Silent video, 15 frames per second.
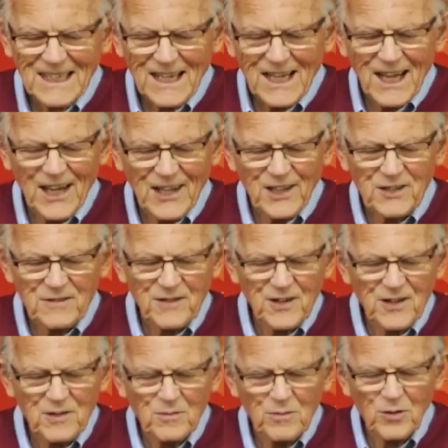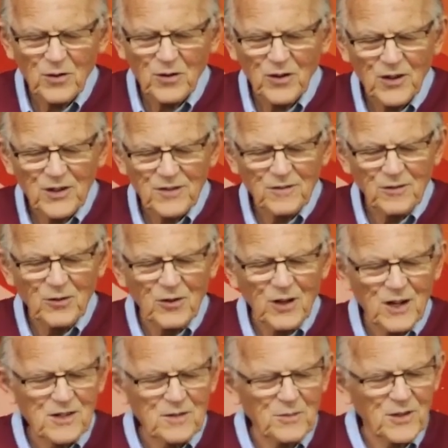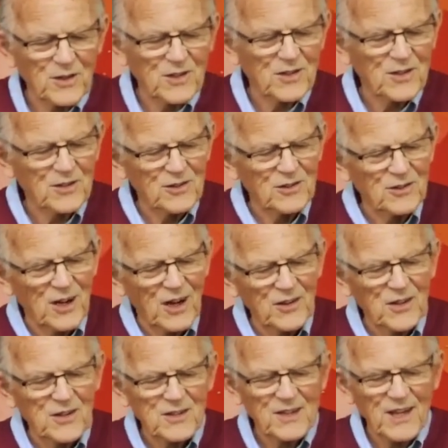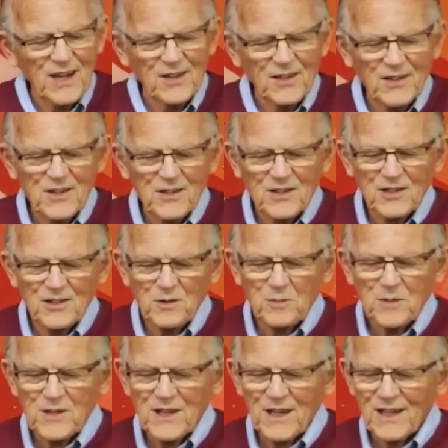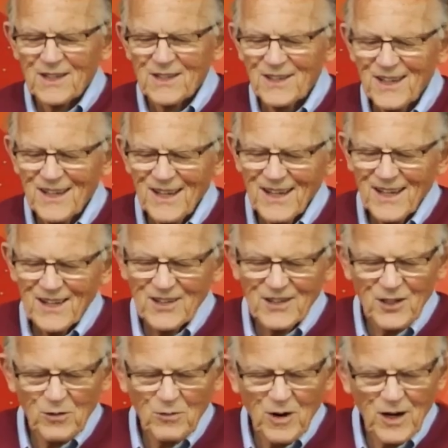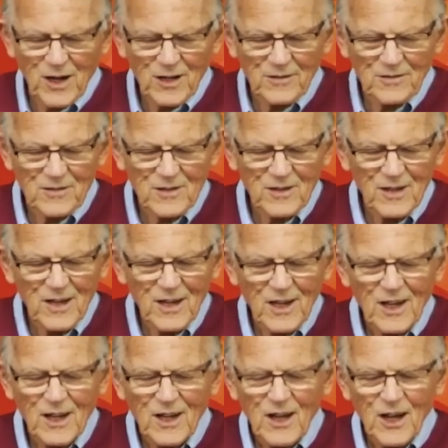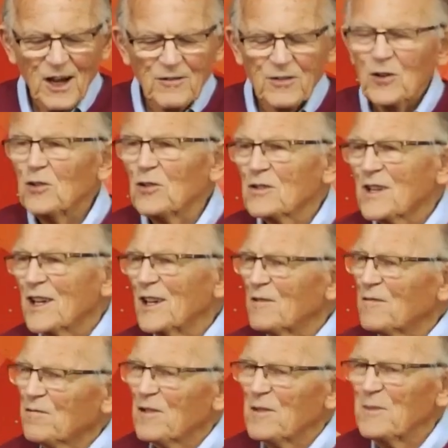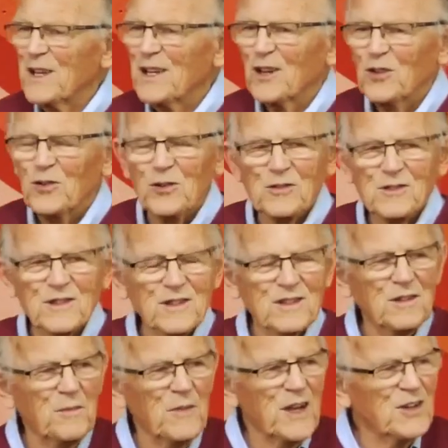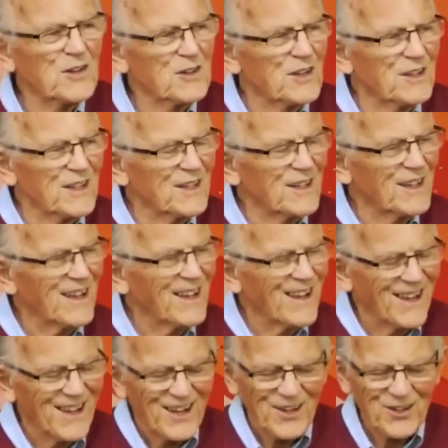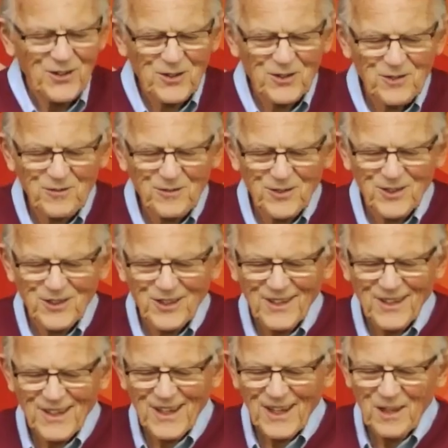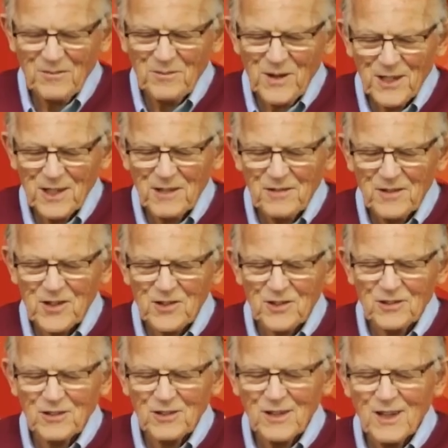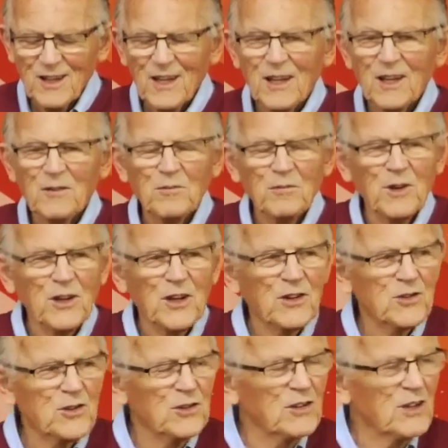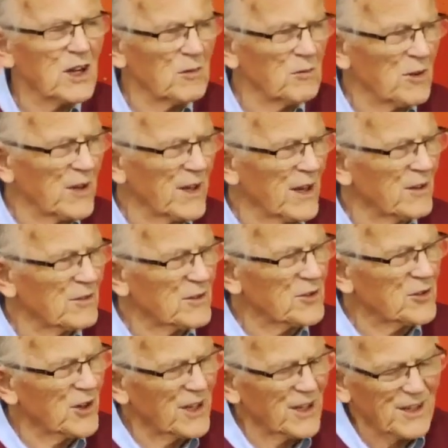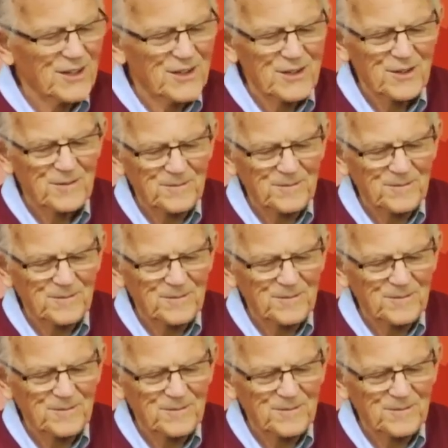And it's very important for husbands to understand this and to protect their wives. Of course, help from in-laws is immensely useful and beneficial, but it should come without strings.